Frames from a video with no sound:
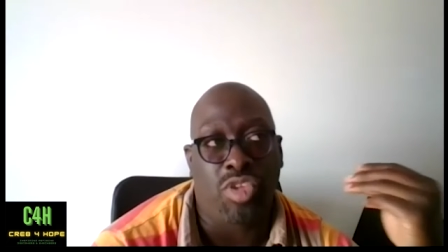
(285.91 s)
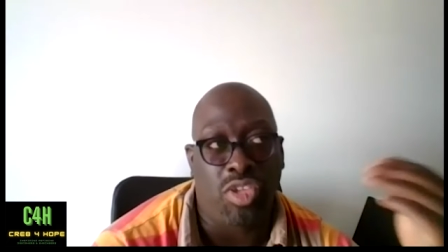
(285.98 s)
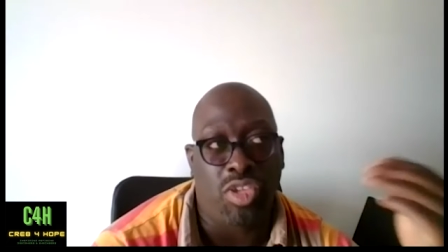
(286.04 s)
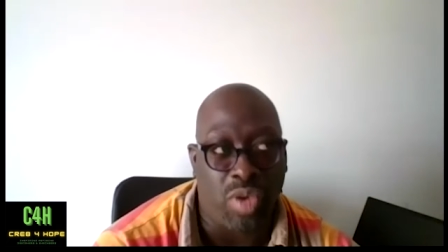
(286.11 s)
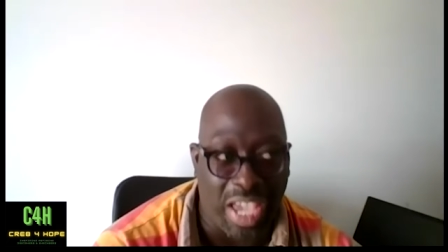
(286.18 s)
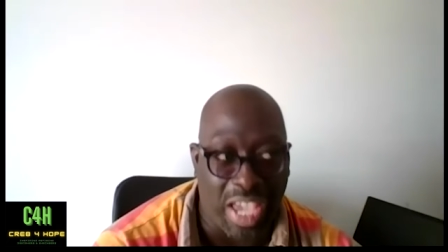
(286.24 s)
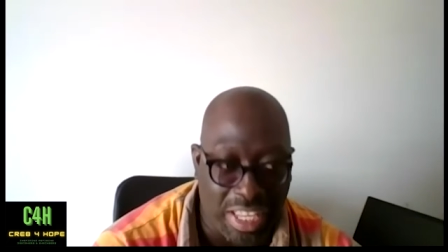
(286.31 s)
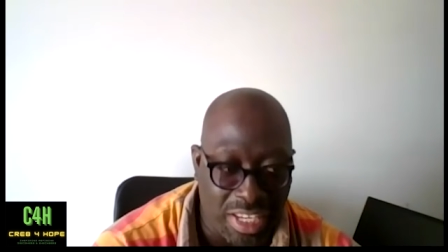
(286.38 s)

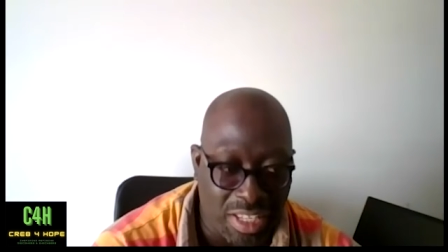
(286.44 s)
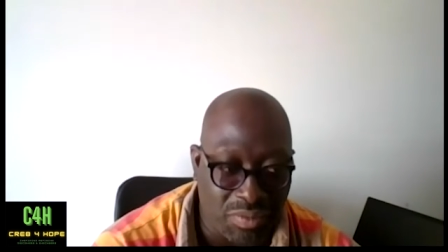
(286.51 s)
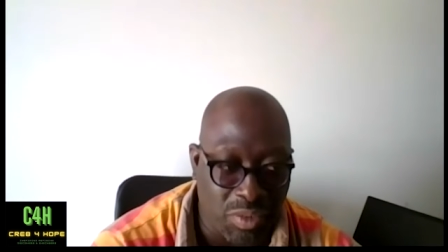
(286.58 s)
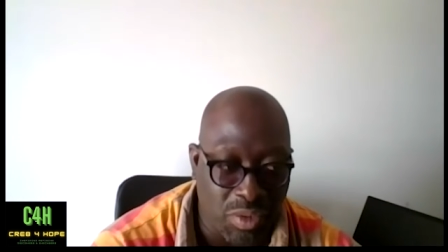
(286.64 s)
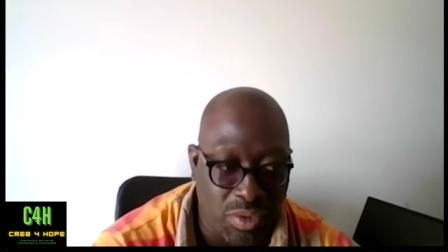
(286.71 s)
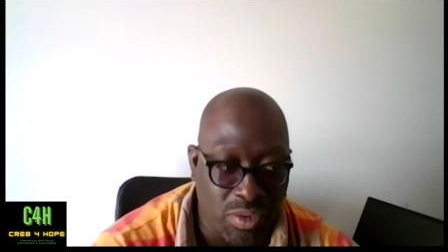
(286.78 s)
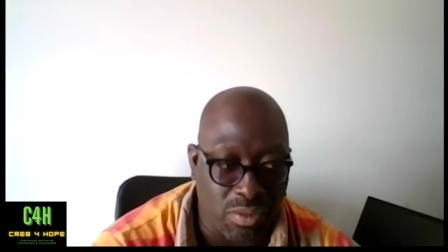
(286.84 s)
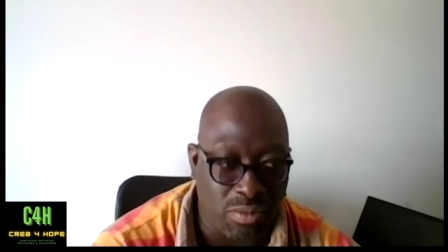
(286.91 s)
doing your A
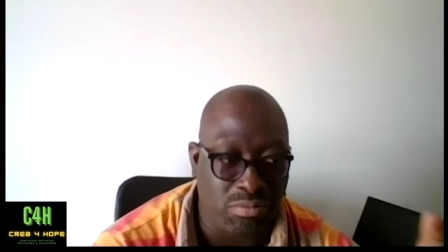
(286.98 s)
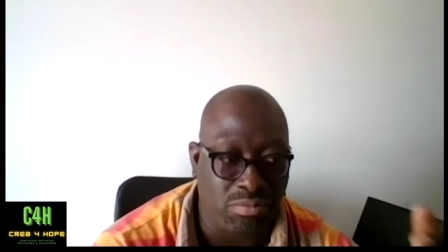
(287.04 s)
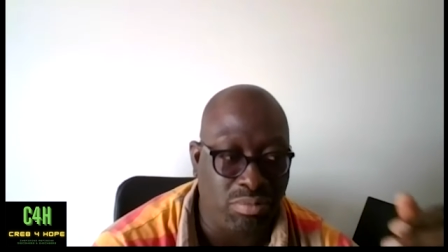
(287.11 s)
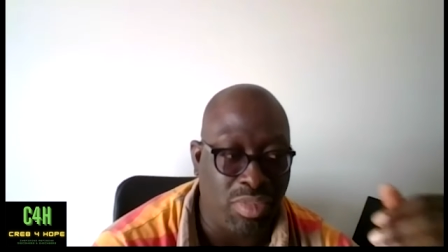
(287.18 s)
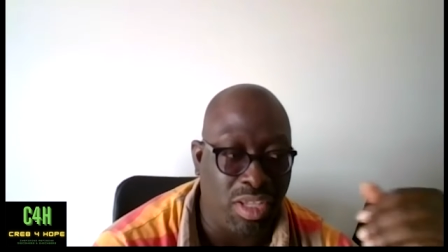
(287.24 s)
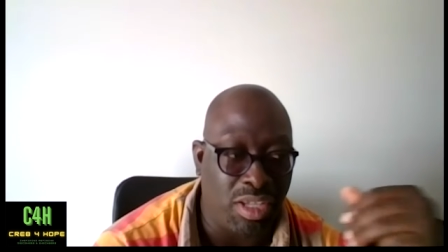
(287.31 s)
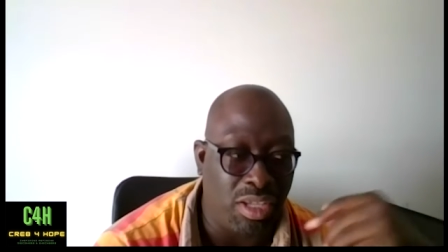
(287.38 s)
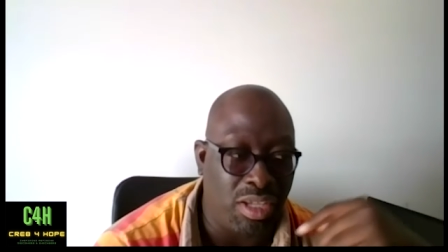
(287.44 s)
level,
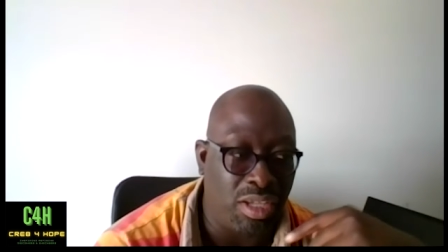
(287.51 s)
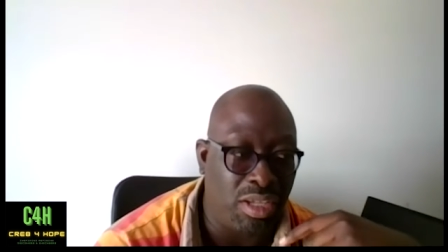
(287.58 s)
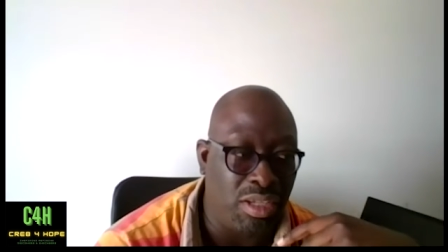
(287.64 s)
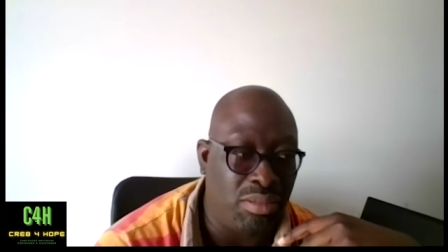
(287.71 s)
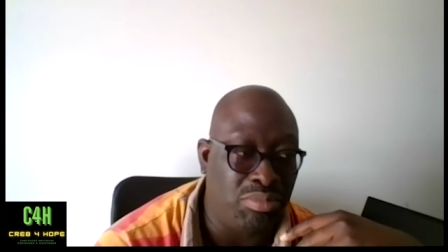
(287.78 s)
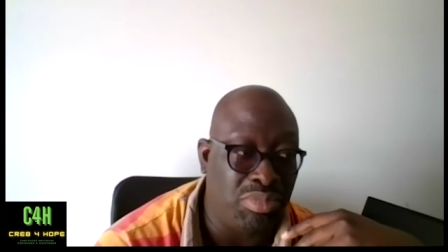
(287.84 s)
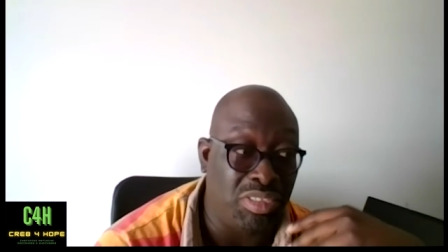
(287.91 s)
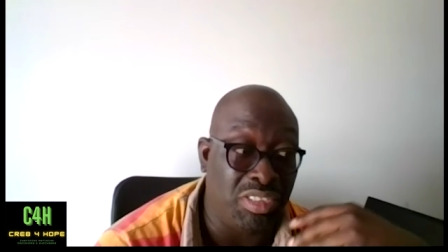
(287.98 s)

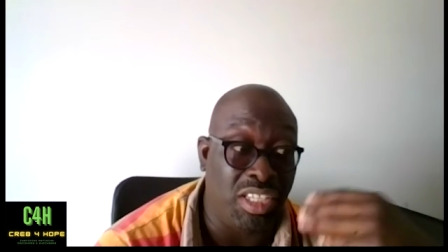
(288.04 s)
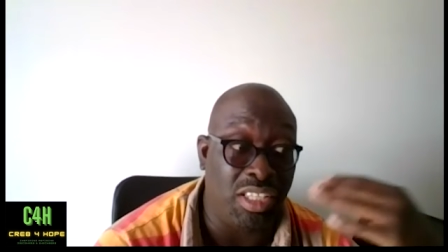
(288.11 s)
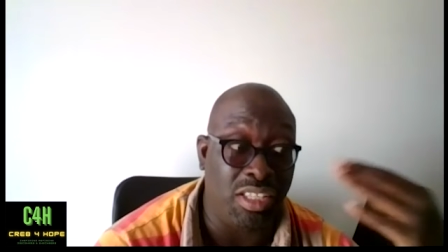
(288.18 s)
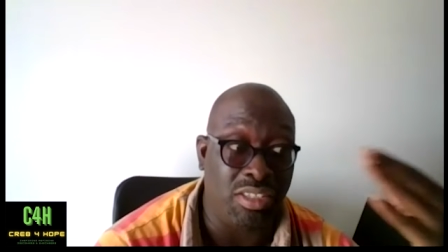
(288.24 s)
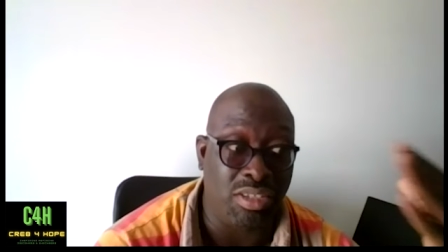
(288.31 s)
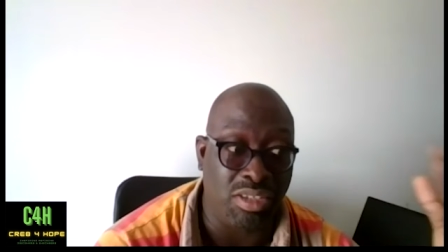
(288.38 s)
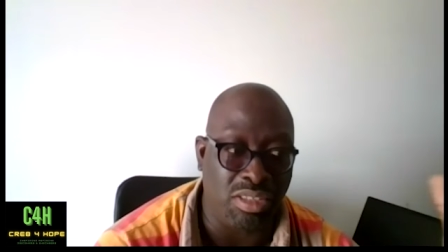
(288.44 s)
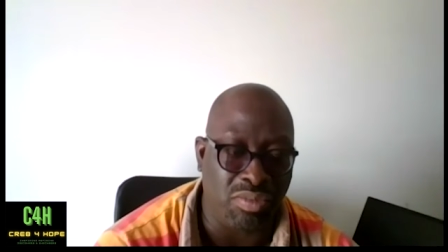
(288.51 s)
um,
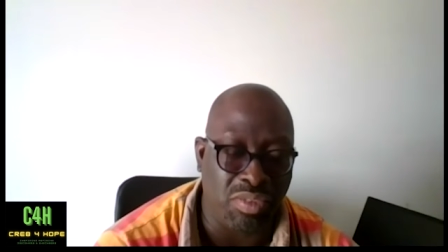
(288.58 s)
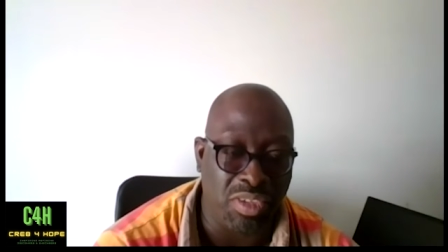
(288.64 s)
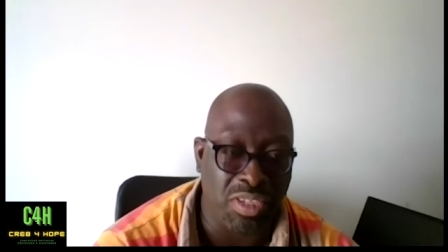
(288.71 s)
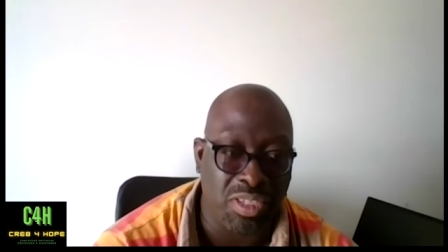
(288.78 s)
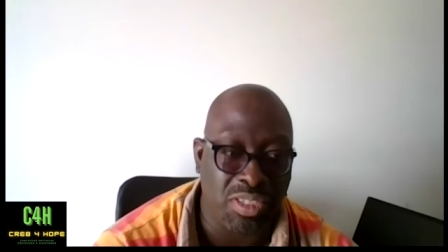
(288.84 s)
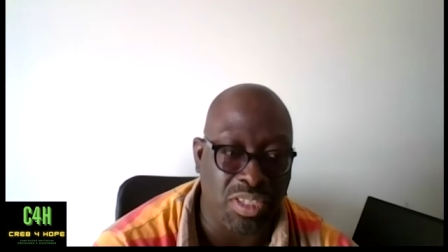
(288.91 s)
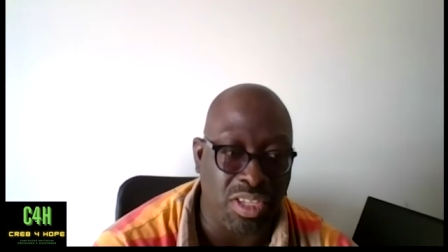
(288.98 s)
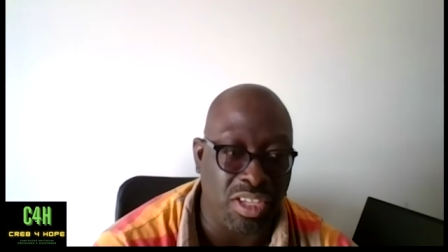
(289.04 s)
proceeding to
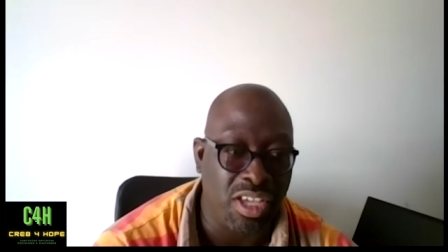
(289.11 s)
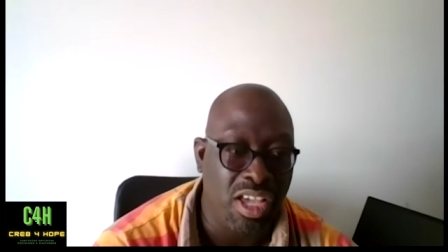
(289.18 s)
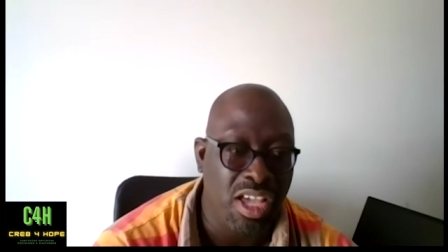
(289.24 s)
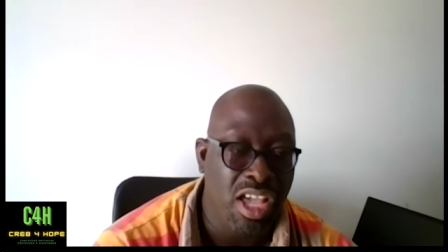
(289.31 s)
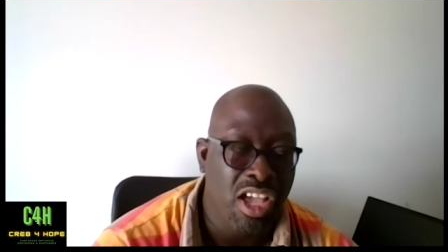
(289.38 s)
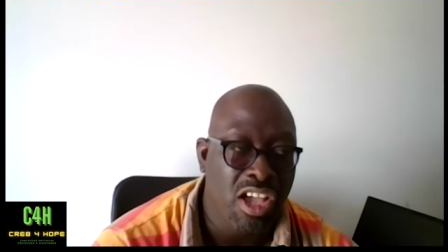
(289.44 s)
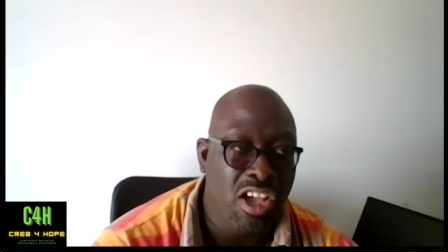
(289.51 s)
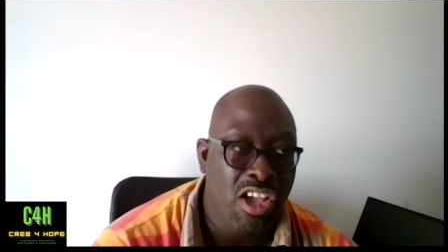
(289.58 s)
university.